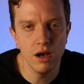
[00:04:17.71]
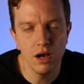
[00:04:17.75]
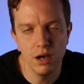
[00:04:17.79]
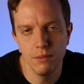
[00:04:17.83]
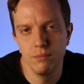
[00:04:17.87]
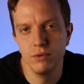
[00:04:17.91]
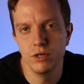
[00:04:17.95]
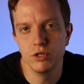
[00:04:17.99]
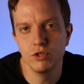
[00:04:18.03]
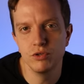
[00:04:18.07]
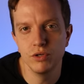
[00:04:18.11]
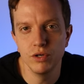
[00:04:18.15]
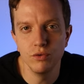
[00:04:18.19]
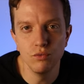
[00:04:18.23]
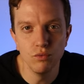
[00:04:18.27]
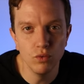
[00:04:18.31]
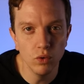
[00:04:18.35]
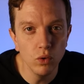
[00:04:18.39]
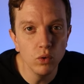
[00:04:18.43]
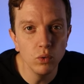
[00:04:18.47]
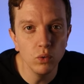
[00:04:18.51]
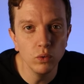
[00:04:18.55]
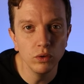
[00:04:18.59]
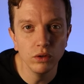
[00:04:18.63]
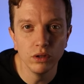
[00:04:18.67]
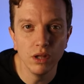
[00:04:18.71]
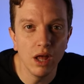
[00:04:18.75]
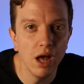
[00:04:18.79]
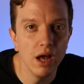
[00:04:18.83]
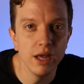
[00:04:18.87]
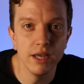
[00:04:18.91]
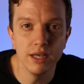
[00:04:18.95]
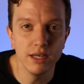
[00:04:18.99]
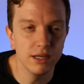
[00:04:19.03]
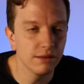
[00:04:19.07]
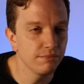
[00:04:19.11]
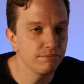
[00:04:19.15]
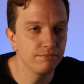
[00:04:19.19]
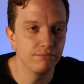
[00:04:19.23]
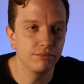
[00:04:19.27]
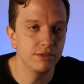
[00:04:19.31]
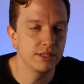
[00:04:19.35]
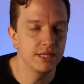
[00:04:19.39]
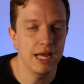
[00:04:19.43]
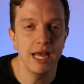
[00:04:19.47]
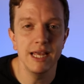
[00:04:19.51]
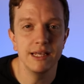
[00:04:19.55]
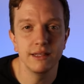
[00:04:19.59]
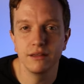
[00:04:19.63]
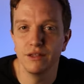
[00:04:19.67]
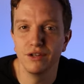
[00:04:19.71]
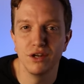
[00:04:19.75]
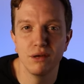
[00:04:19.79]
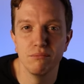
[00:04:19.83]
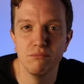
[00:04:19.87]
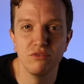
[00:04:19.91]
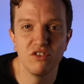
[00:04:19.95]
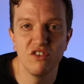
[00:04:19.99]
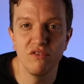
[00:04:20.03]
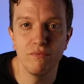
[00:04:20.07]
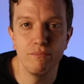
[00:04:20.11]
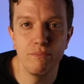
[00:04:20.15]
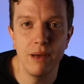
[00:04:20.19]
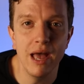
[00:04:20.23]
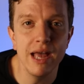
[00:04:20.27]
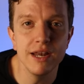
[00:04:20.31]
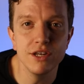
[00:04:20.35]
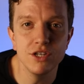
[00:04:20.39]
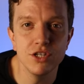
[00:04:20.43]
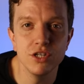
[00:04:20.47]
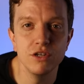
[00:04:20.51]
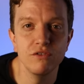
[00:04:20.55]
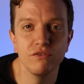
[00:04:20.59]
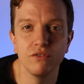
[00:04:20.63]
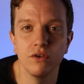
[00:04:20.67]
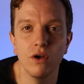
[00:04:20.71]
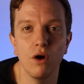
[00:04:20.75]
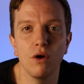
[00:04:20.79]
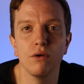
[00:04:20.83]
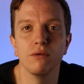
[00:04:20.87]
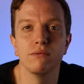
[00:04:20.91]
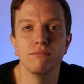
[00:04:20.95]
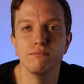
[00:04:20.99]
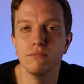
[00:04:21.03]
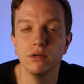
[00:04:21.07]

arbitrary rule like take the number of pets you've gotten,